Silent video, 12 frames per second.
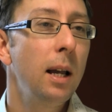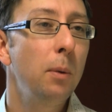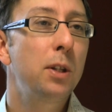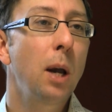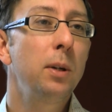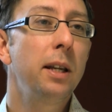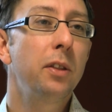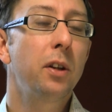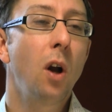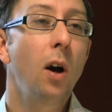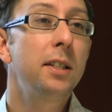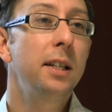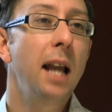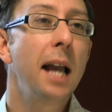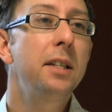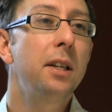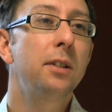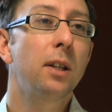It was only in the
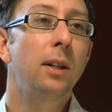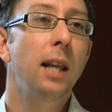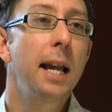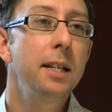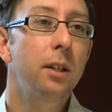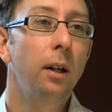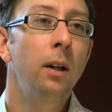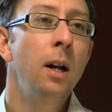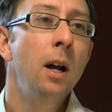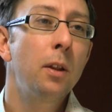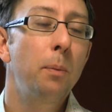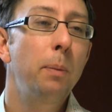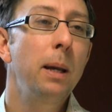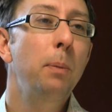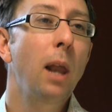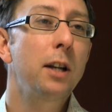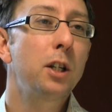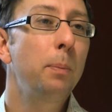1980s and later that
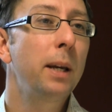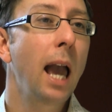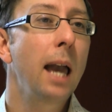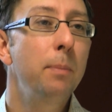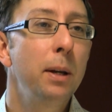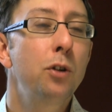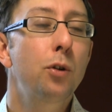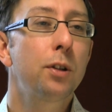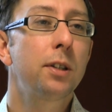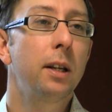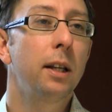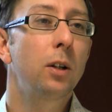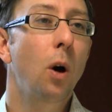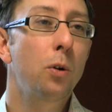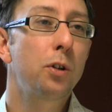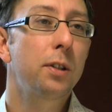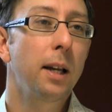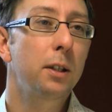people actually became interested in
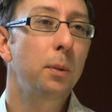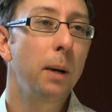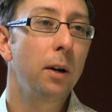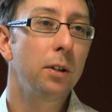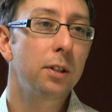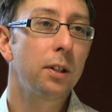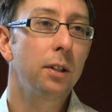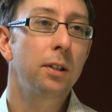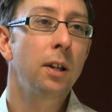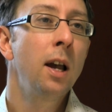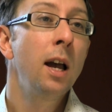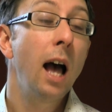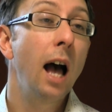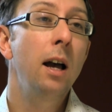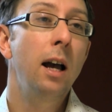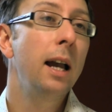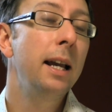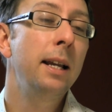conscious experiences
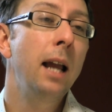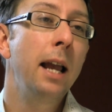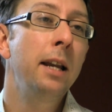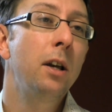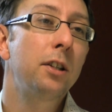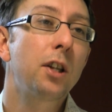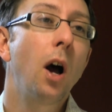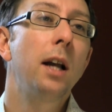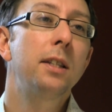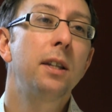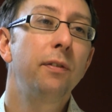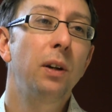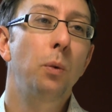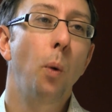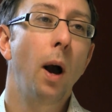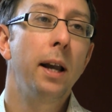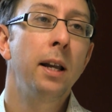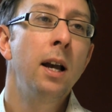in a scientific
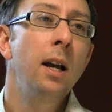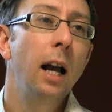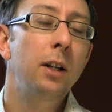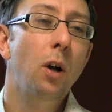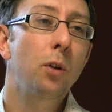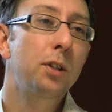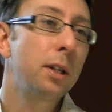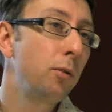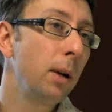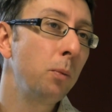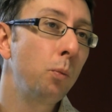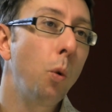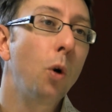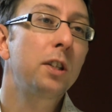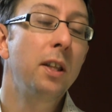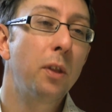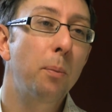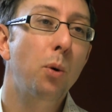way and considering
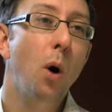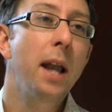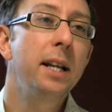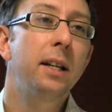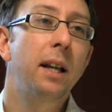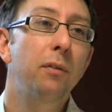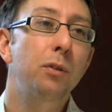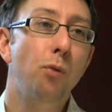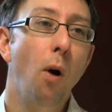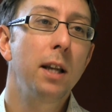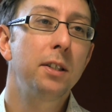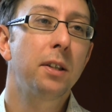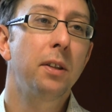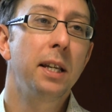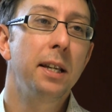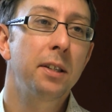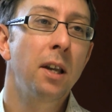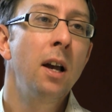what in the brain gives rise to
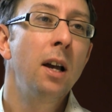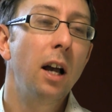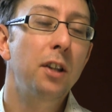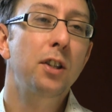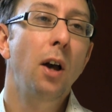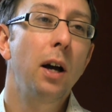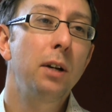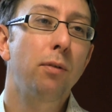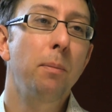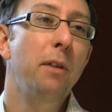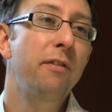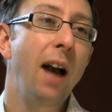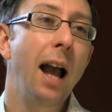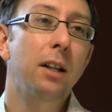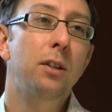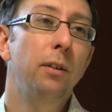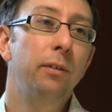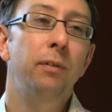these, aside from the
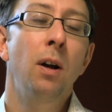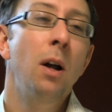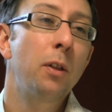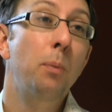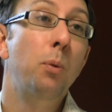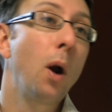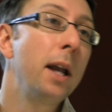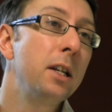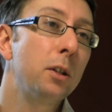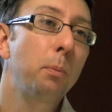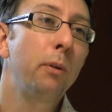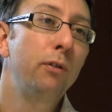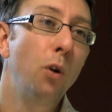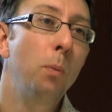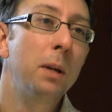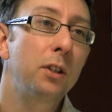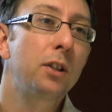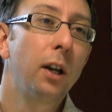fact of the brain is
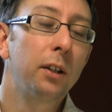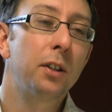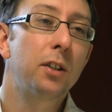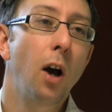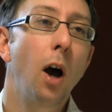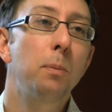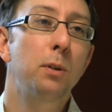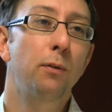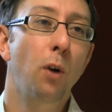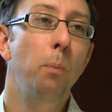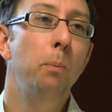performing certain types of